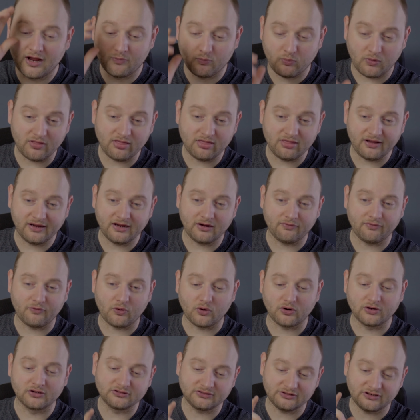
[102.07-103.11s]
One thing, of
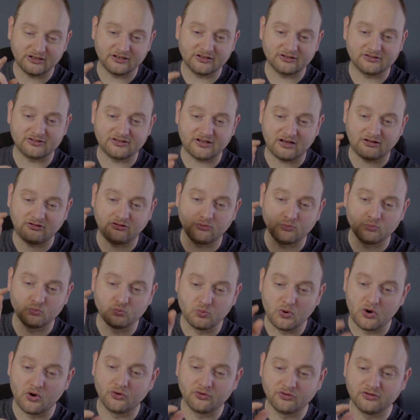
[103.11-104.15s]
course, is that you
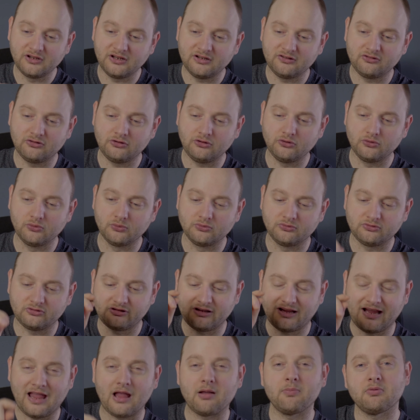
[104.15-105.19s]
will need to use
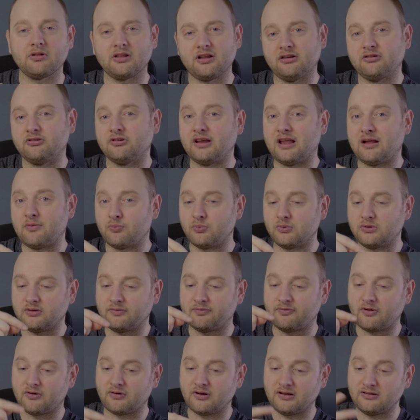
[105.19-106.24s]
the cable that you get with the
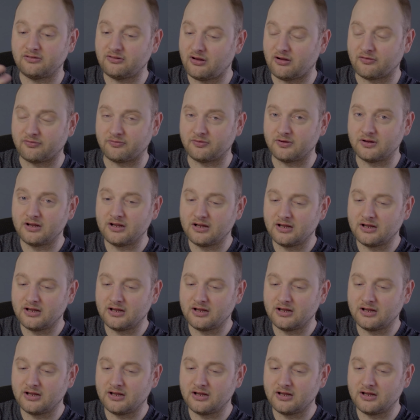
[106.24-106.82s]
phone itself.